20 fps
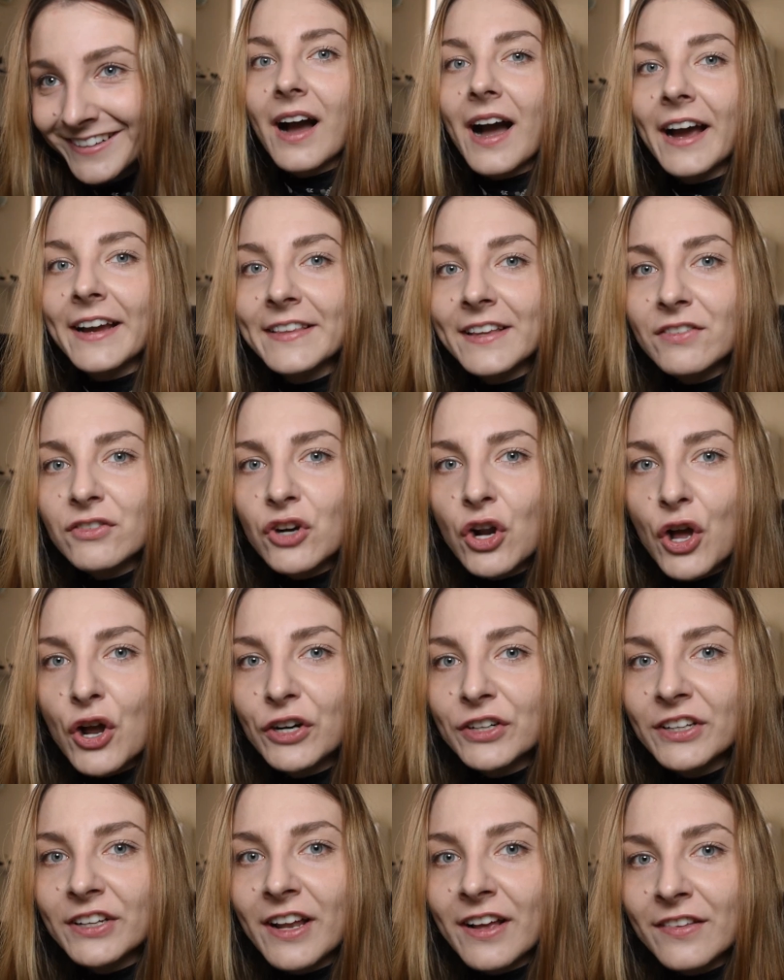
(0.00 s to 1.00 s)
I never
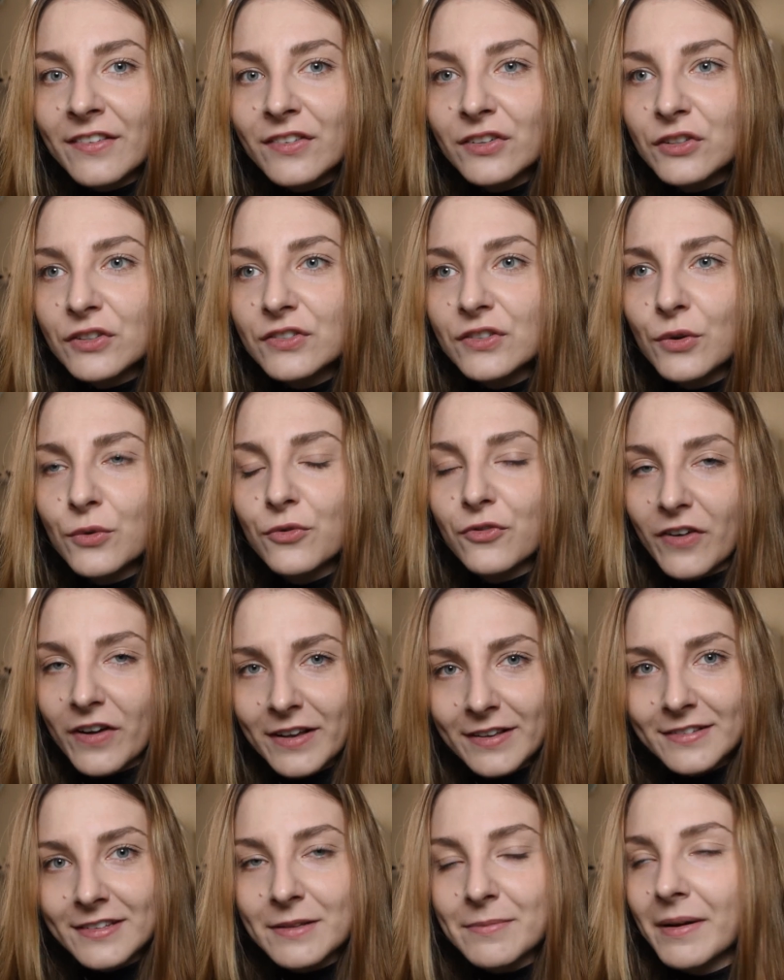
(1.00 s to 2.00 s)
heard an answer so
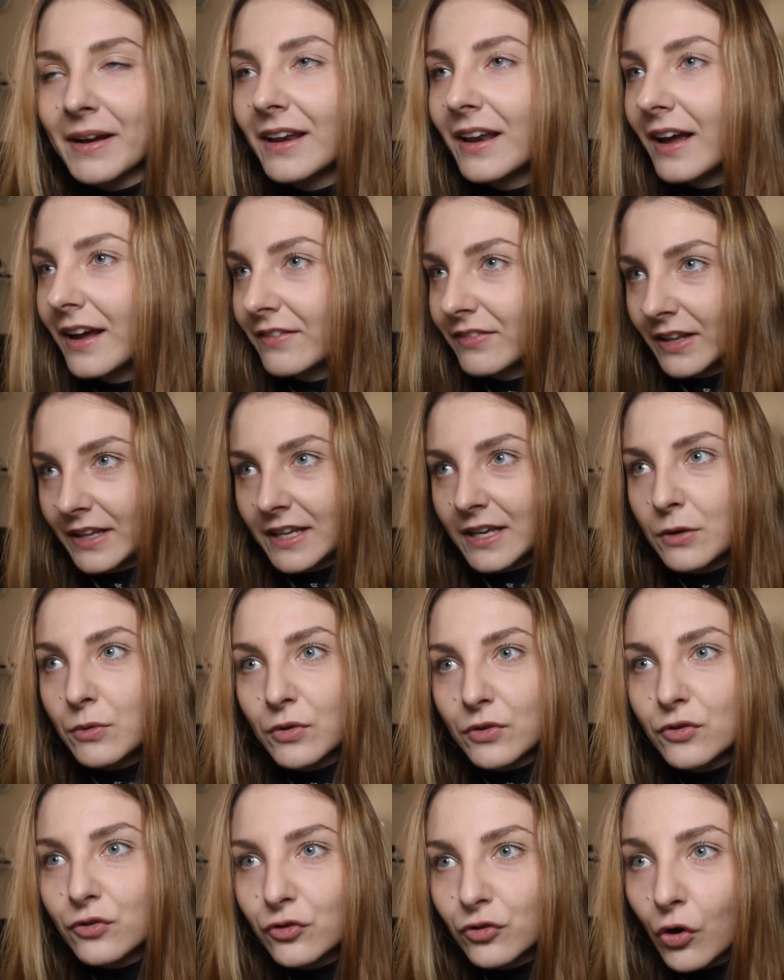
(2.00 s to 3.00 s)
fast in my life. Like, he
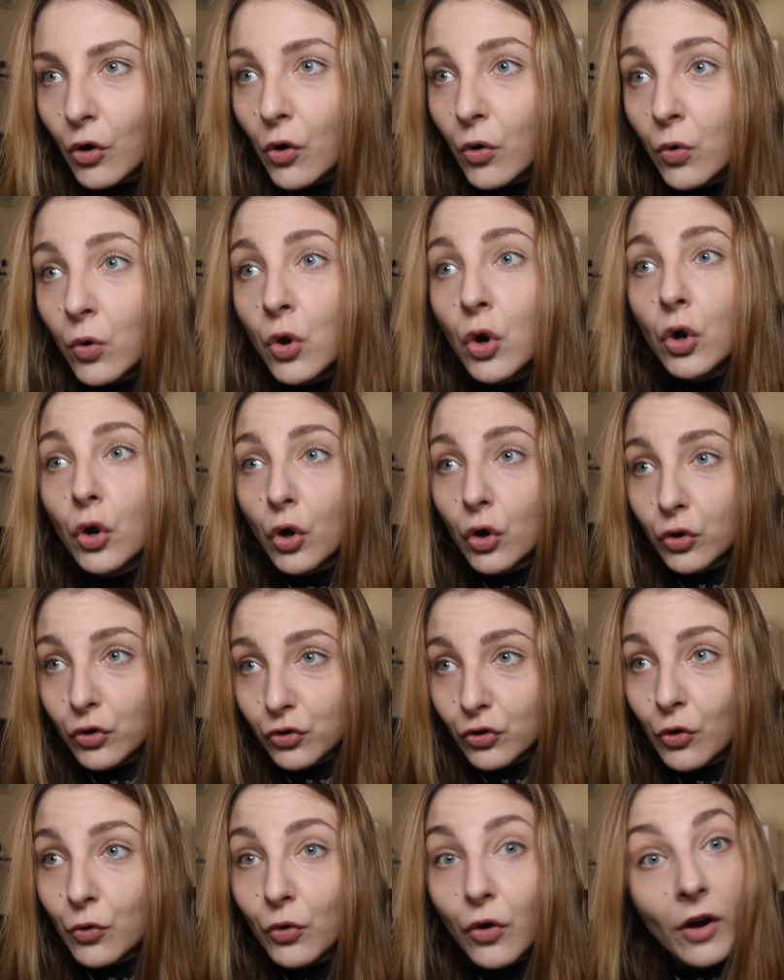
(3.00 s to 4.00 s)
was so
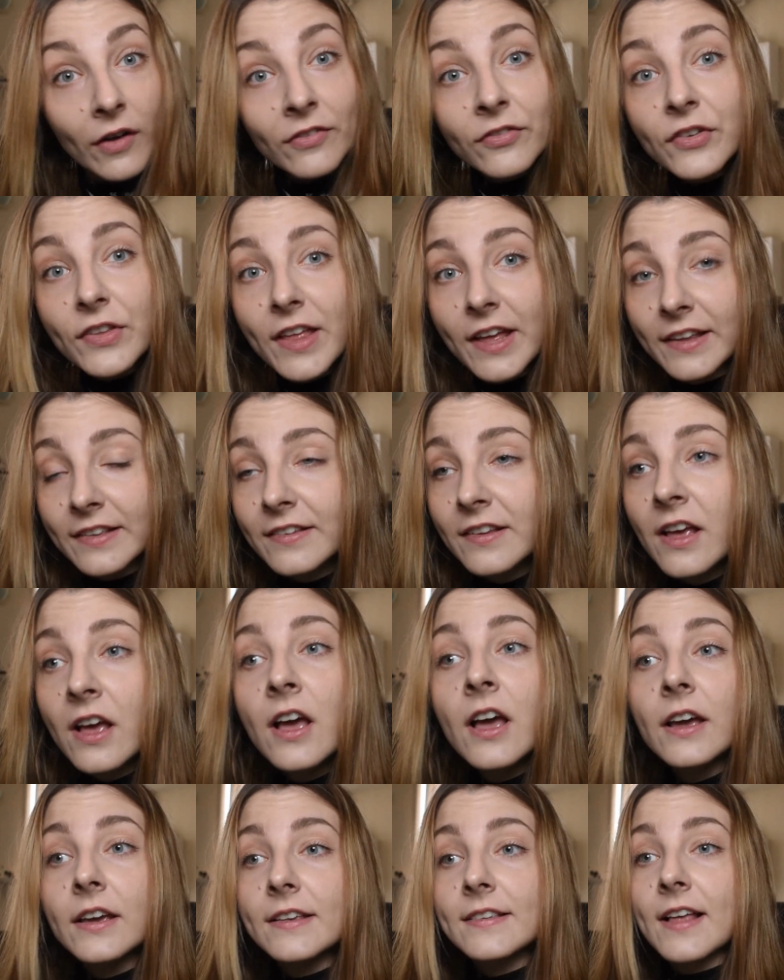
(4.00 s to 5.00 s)
confident.
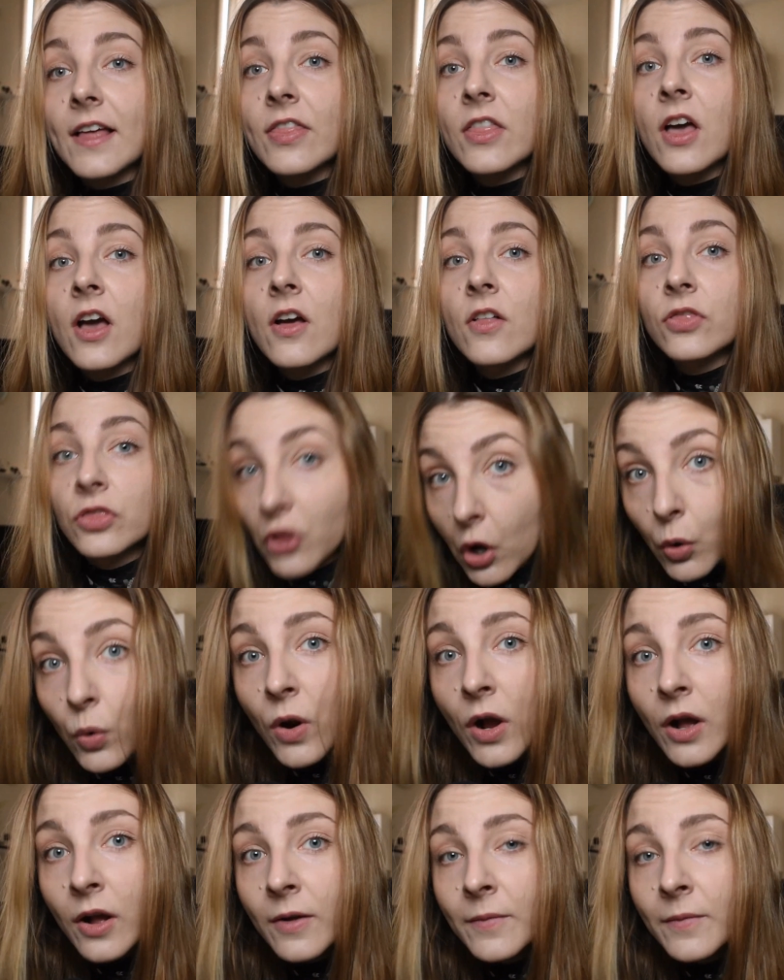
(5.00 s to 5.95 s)
He said, no,